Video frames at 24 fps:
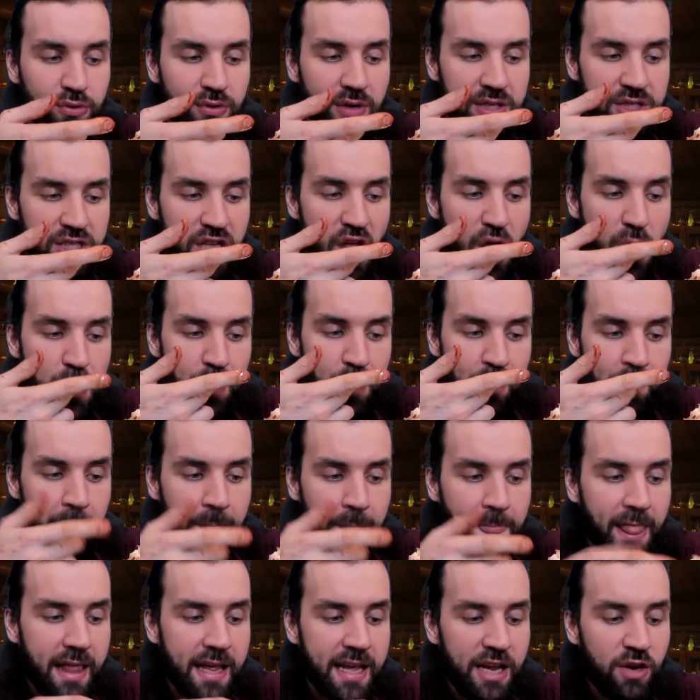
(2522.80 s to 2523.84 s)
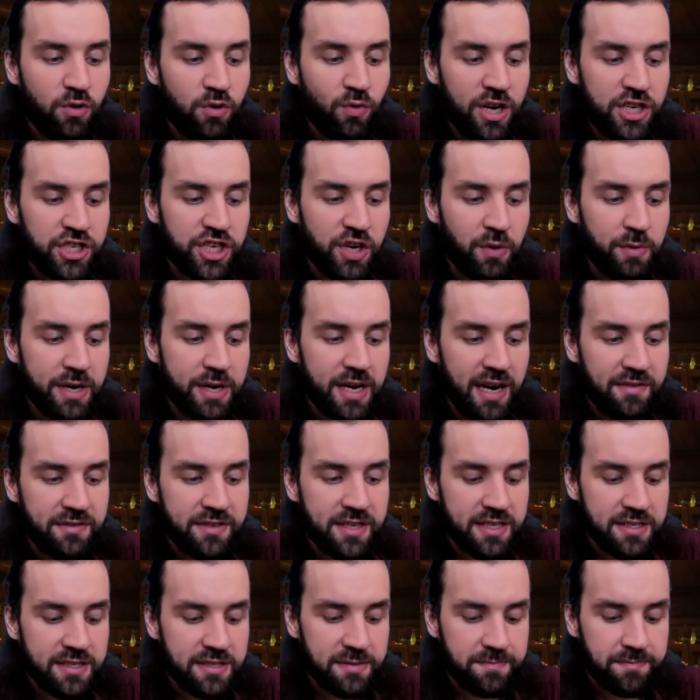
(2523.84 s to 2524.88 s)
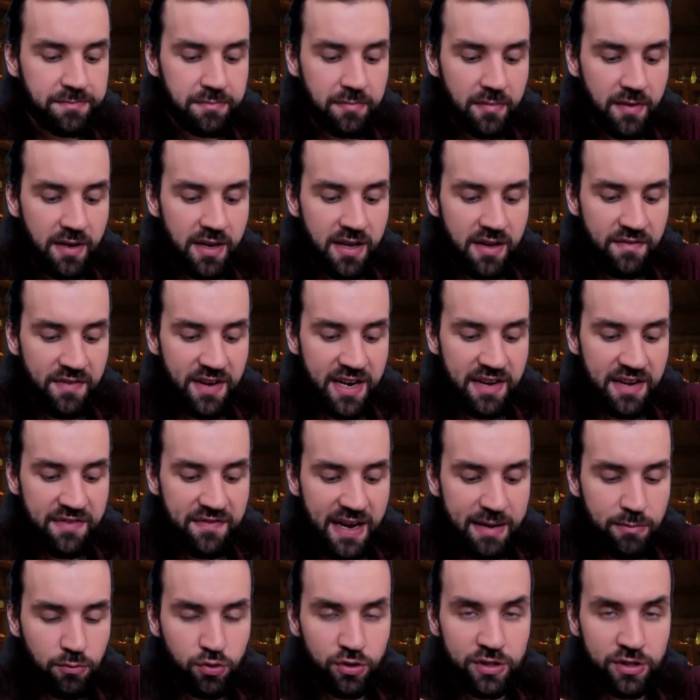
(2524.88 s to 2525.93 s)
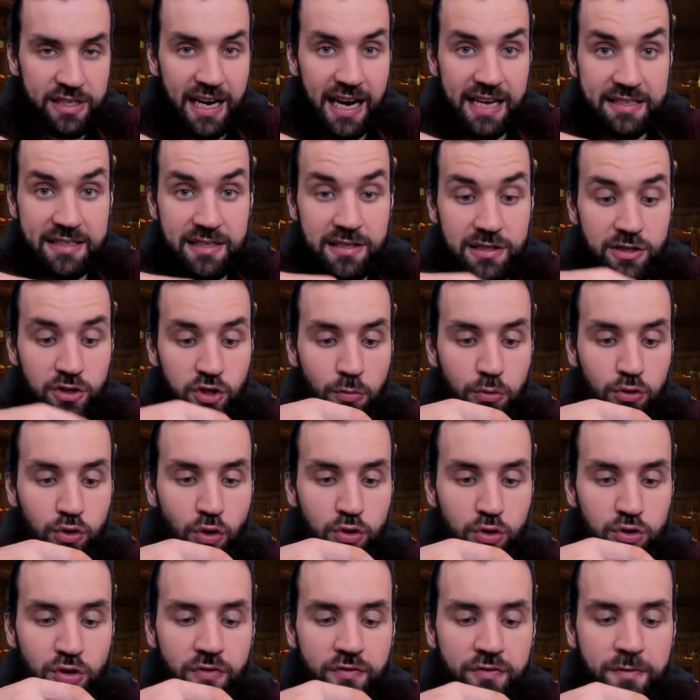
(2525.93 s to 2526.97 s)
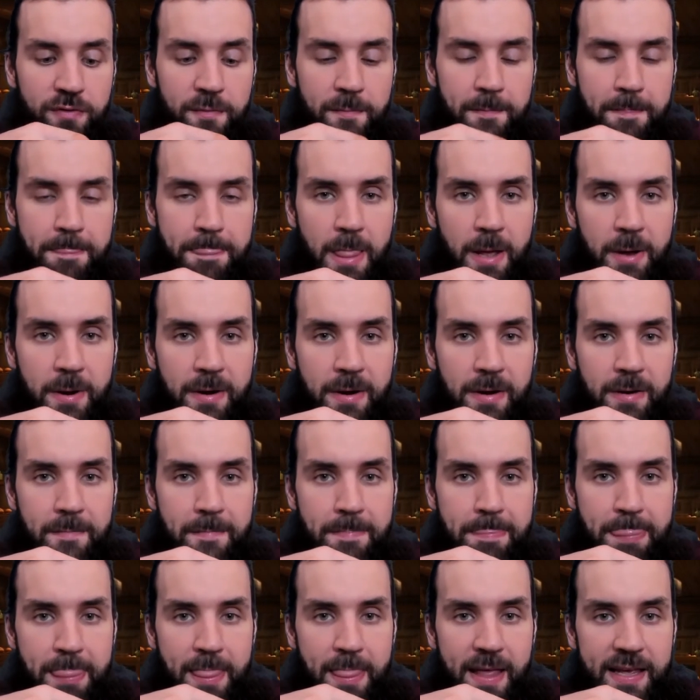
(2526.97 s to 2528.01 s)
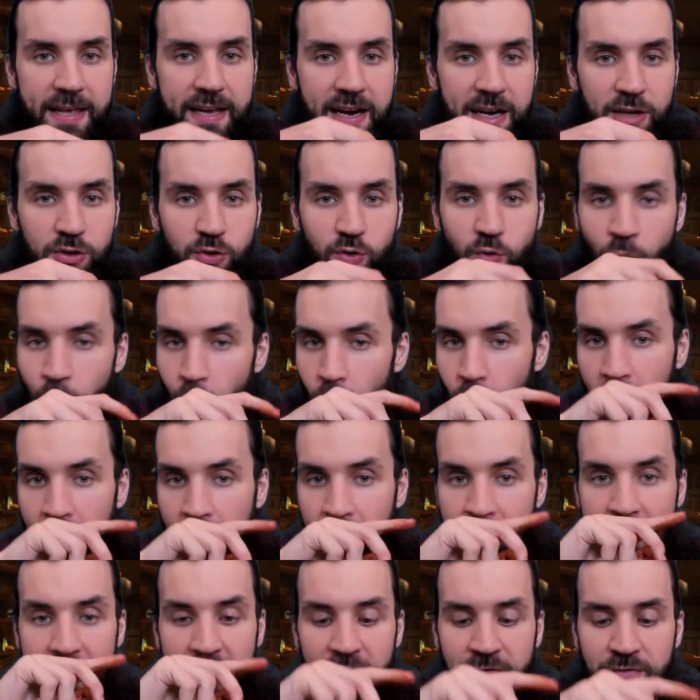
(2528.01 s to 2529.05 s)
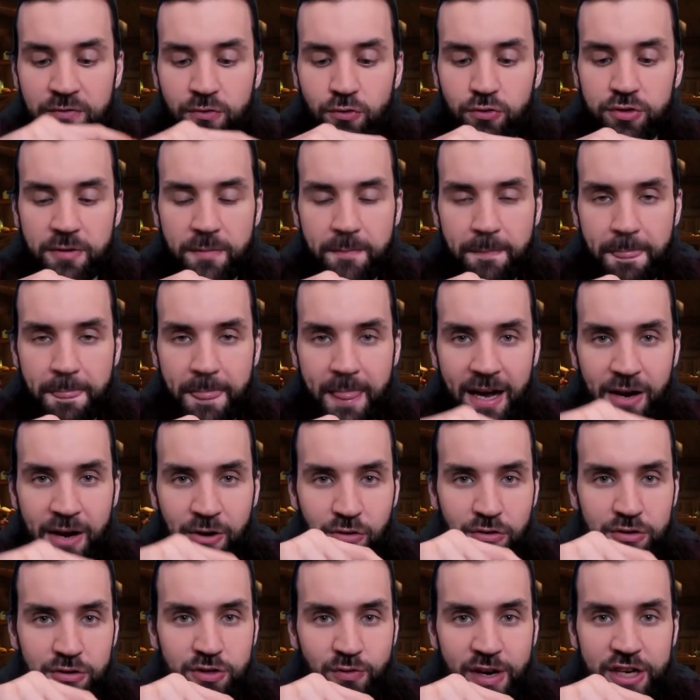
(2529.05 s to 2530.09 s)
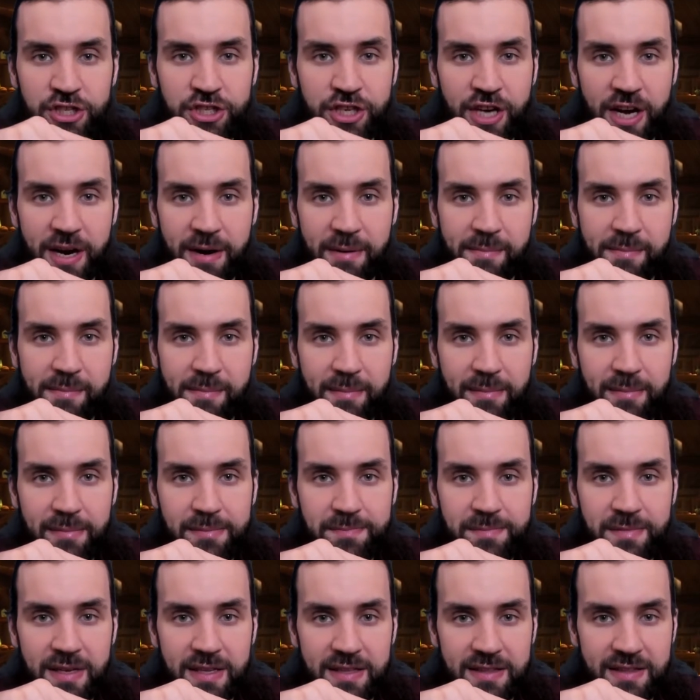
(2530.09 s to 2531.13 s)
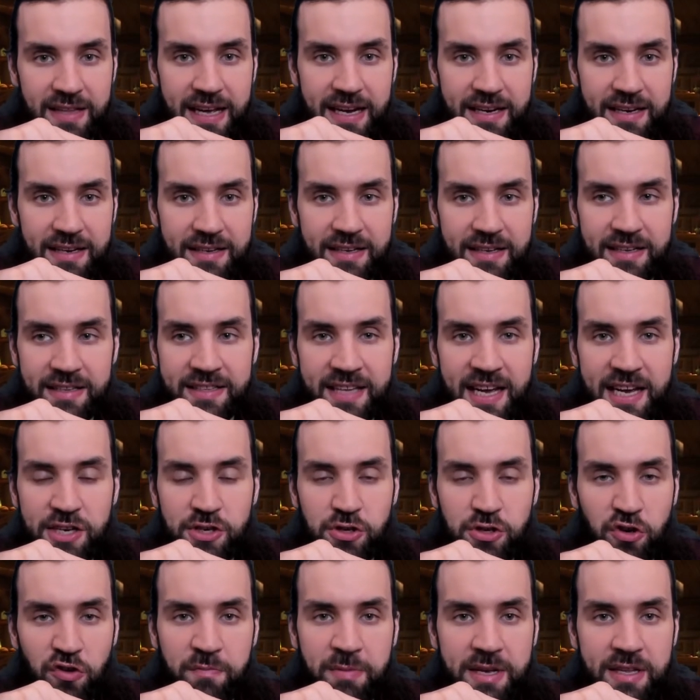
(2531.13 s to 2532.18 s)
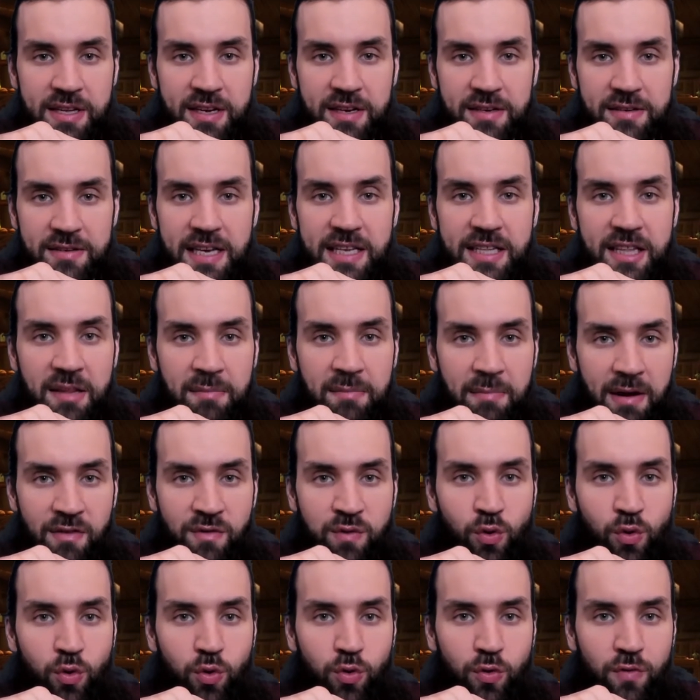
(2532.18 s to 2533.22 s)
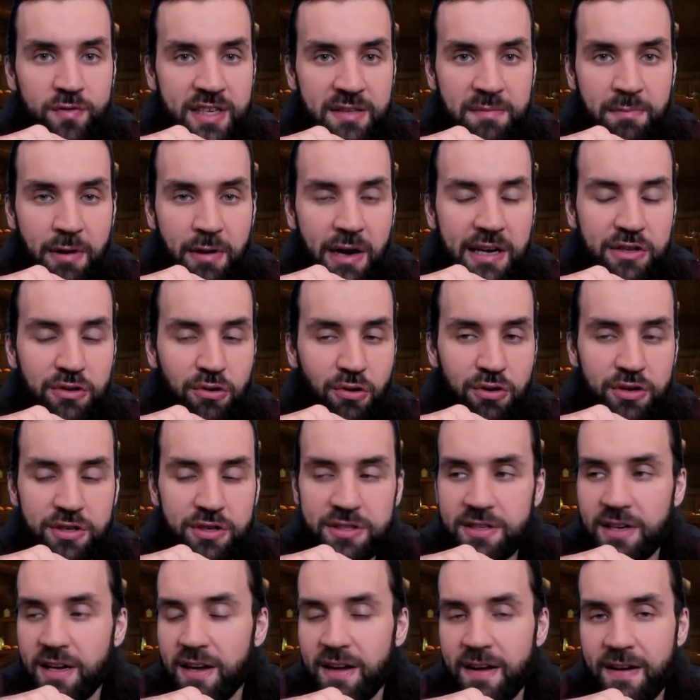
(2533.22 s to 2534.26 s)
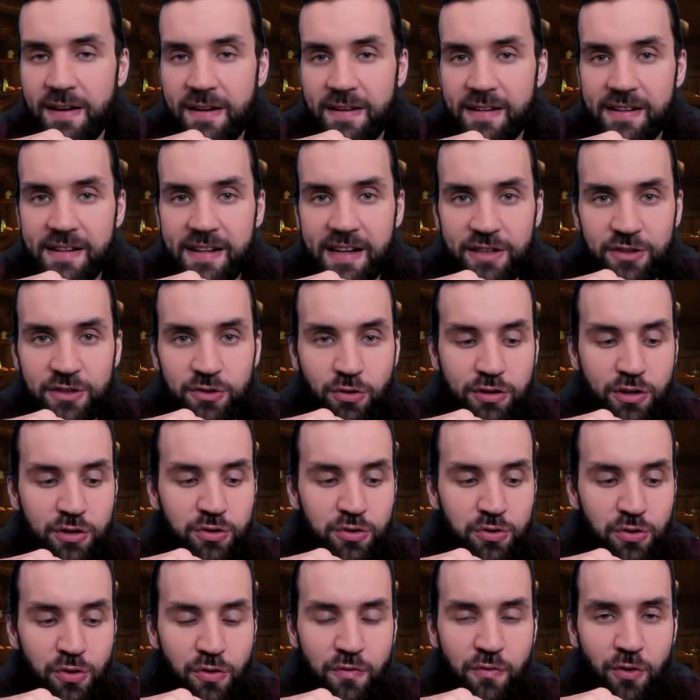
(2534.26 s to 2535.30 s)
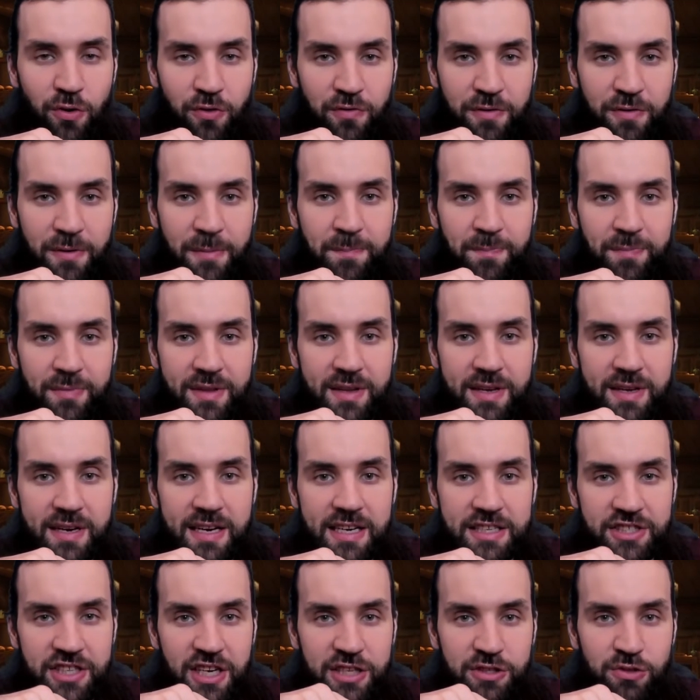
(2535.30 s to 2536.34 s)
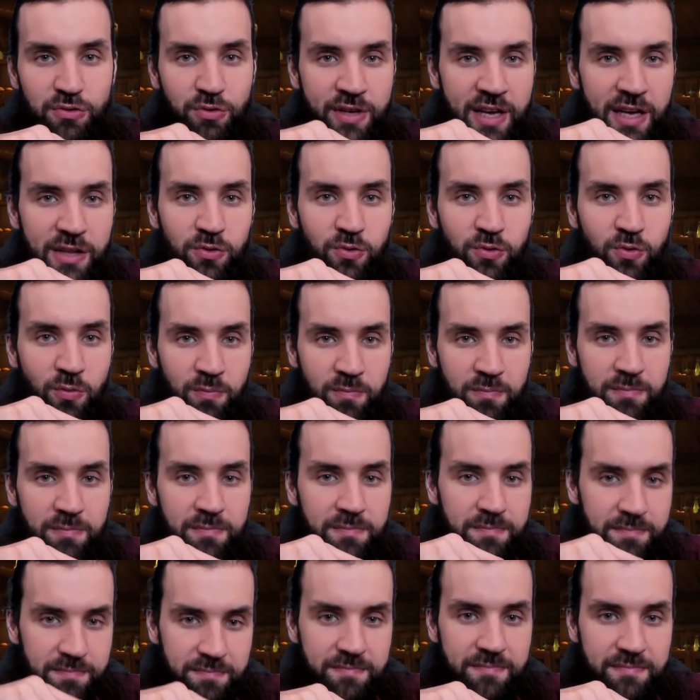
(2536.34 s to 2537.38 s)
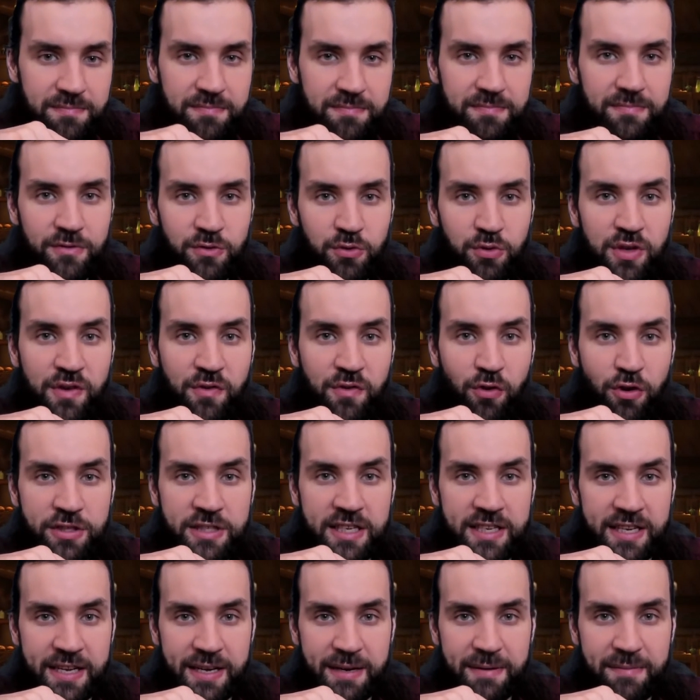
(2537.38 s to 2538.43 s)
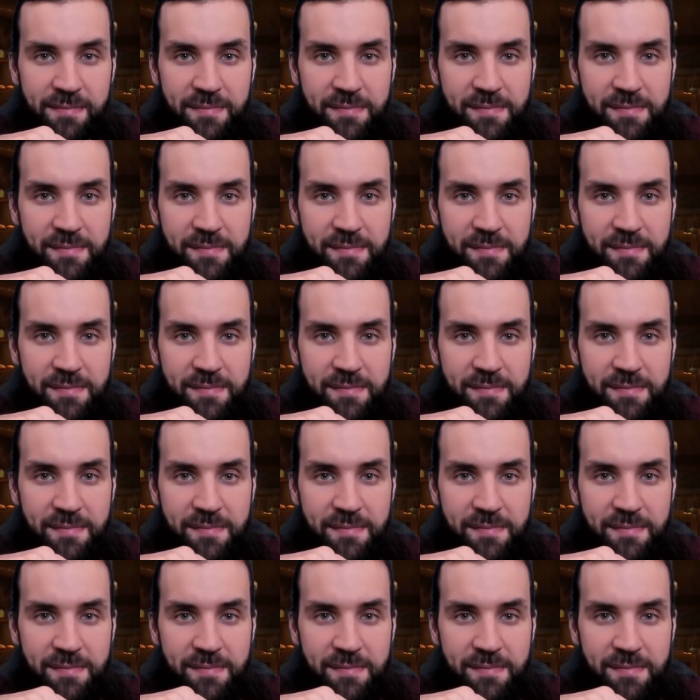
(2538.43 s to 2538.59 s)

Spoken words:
to us. In Russia we have this very famous scientist Lomonosov. He had to walk barefoot across Russia, like in danger of being eaten by wolves and predators and so on and so forth, just to get to university,